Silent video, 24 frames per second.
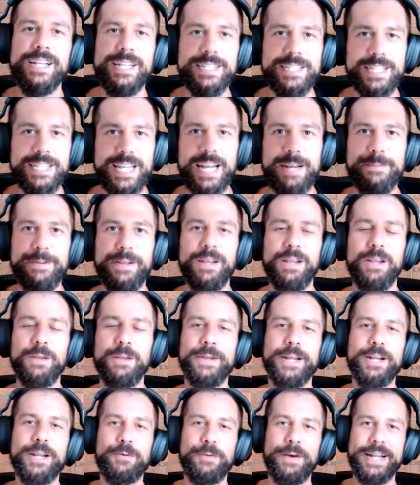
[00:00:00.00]
It's going to be a little
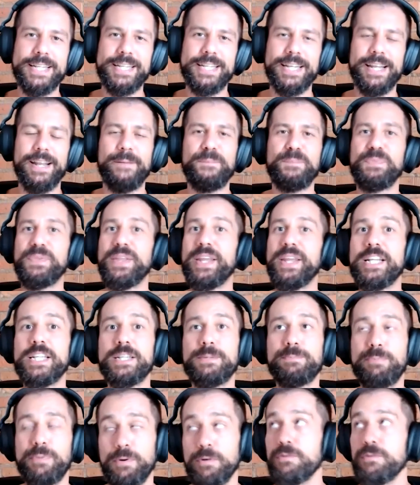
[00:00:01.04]
bit crazy.
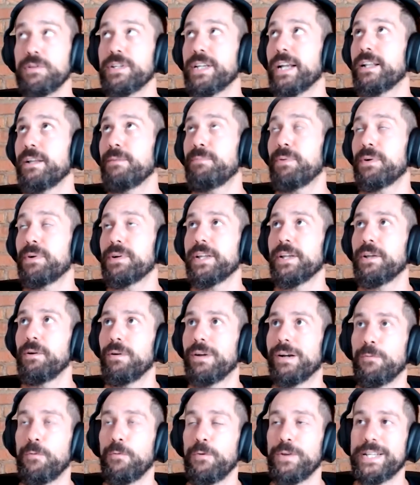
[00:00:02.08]
This project in
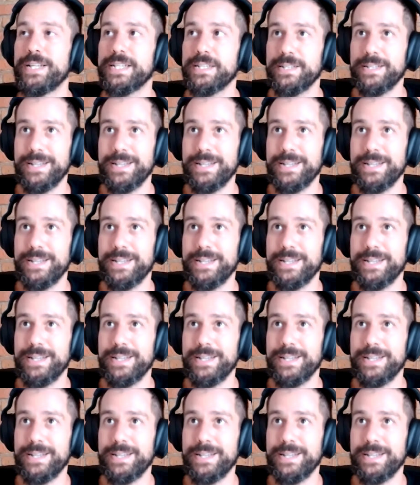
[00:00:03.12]
particular, we